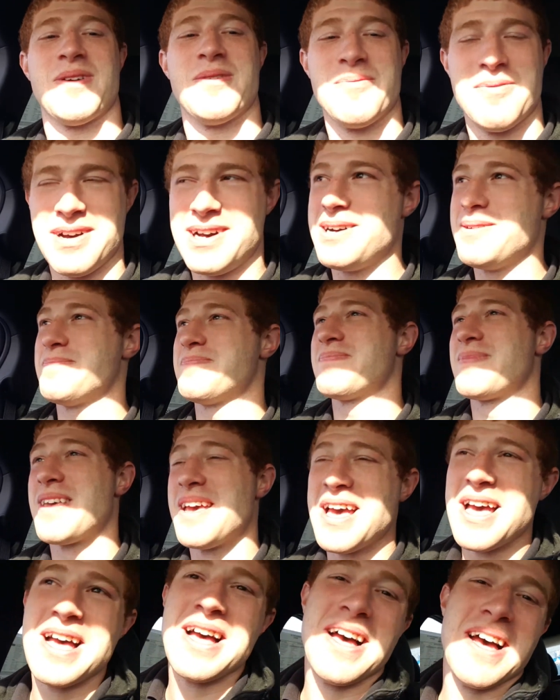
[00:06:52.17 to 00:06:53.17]

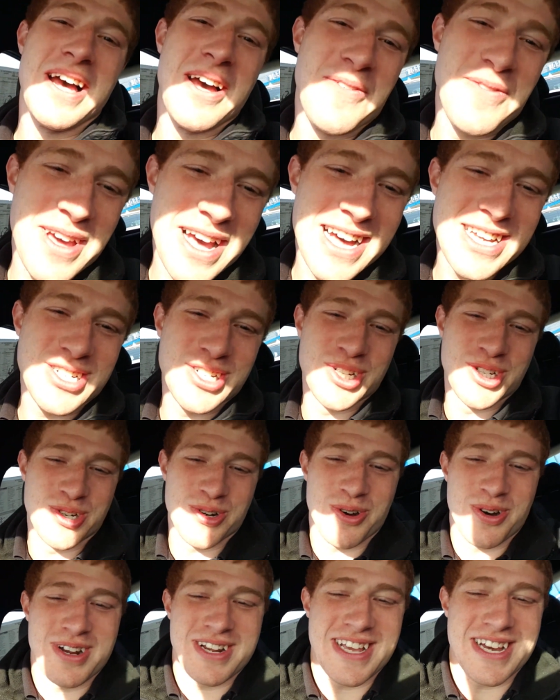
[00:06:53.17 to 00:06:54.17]
Well, you guys
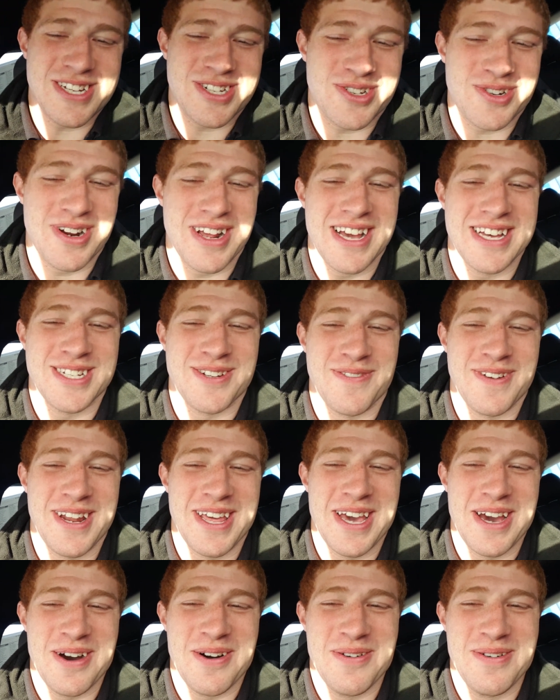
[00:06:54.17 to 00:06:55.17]
enjoyed yesterday's
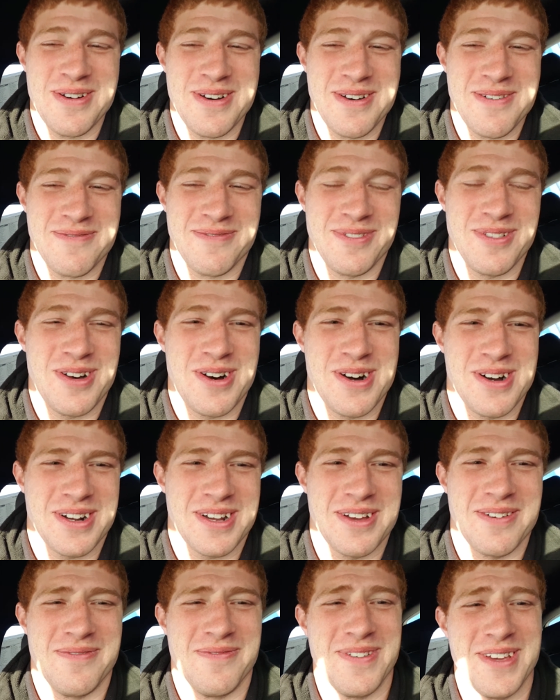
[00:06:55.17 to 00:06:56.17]
video,
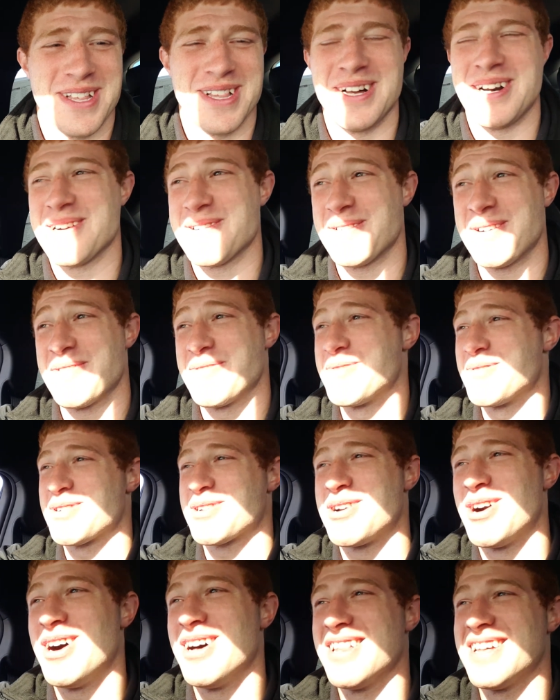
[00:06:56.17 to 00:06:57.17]
vlog, vlog, whatever you want
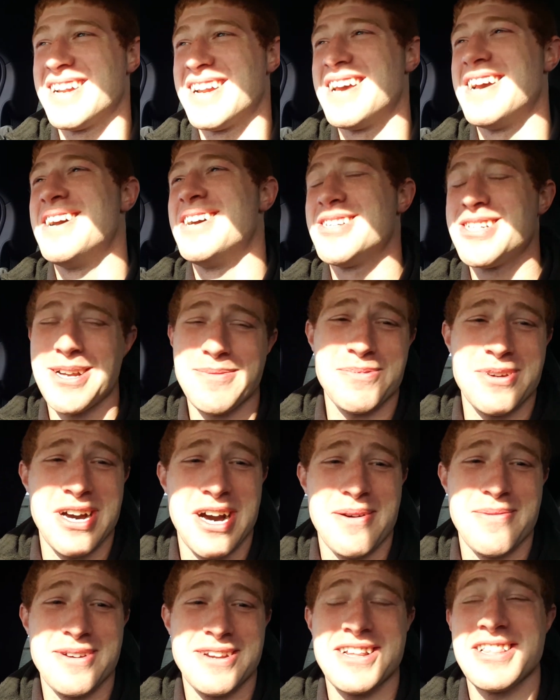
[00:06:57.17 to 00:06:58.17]
to call it. Up,
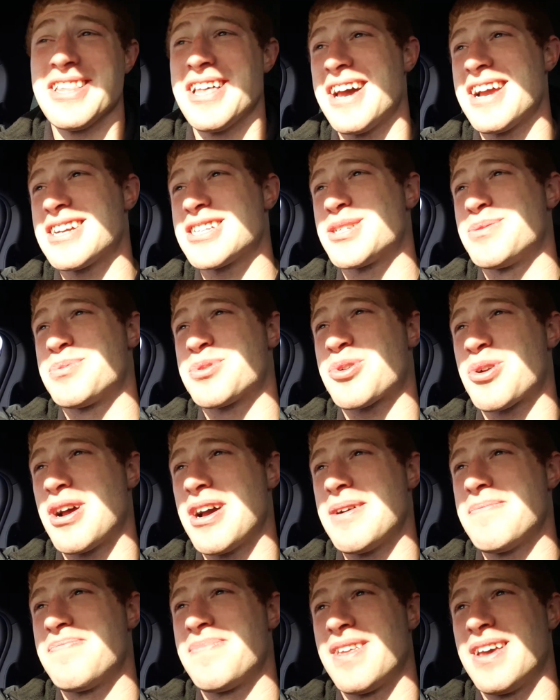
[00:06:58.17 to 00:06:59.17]
comment, like,
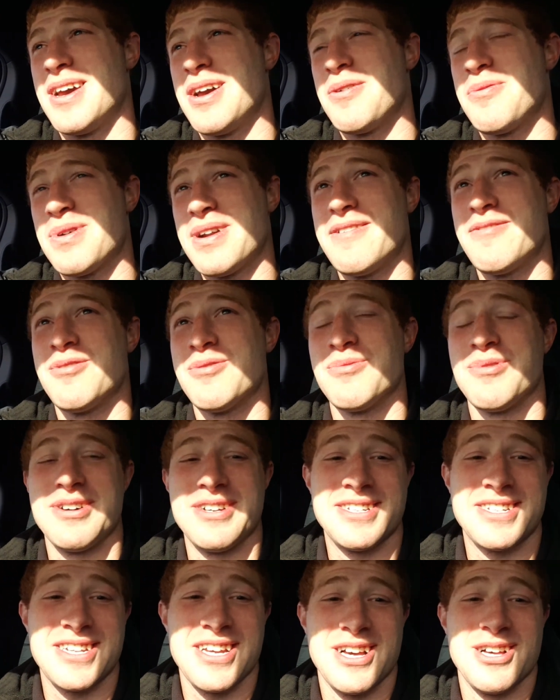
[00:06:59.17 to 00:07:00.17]
subscribe, whatever it
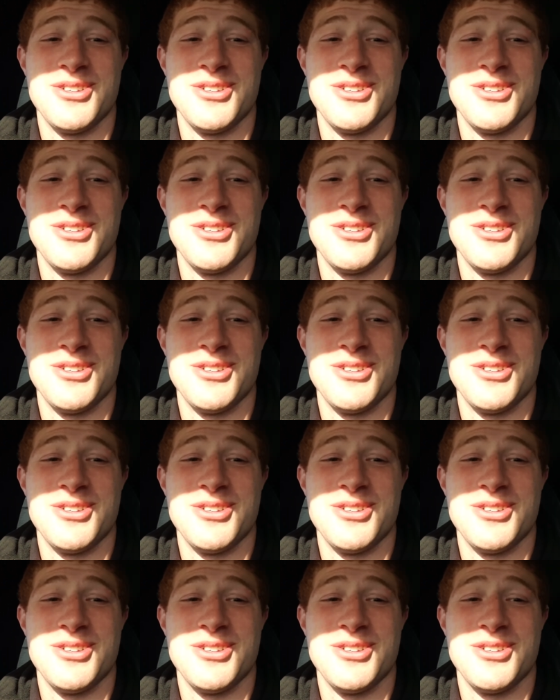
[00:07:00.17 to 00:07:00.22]
was.